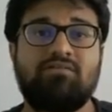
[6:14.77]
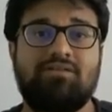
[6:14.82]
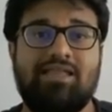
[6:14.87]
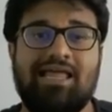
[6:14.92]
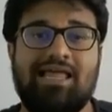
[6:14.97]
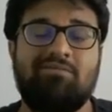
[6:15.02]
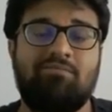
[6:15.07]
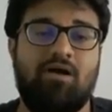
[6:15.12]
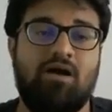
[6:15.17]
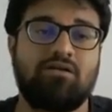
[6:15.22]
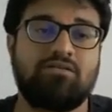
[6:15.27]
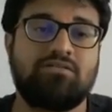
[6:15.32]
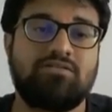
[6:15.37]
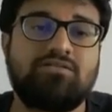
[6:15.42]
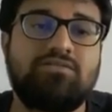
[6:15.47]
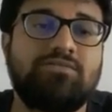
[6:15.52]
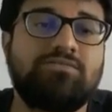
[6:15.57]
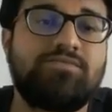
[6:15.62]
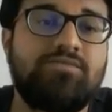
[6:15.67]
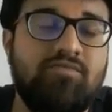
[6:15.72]
ten
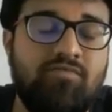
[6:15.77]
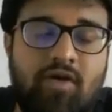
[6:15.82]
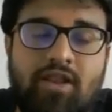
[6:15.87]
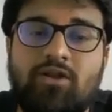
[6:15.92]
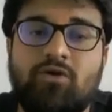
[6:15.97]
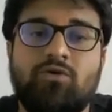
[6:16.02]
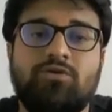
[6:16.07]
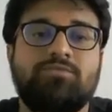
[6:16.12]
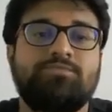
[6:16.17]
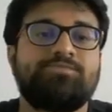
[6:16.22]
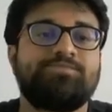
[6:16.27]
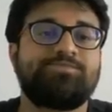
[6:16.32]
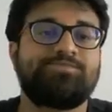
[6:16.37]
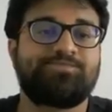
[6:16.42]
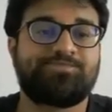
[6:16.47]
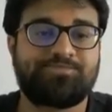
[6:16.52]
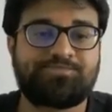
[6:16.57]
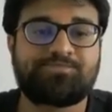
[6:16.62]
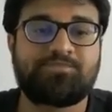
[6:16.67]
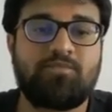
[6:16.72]
marks. Very good.
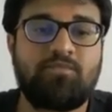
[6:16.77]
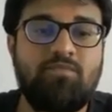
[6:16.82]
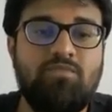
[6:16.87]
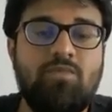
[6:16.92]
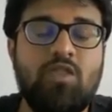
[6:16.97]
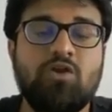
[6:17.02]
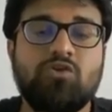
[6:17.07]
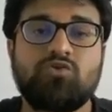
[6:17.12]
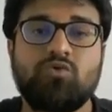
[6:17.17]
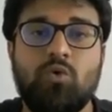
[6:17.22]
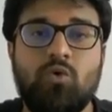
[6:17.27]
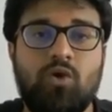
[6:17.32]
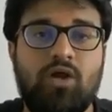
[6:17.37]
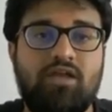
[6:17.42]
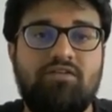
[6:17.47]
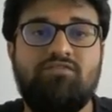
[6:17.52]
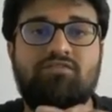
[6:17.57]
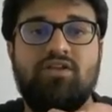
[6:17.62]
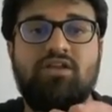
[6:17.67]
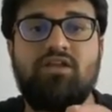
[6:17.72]
So
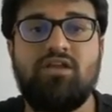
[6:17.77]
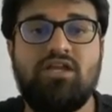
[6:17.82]
every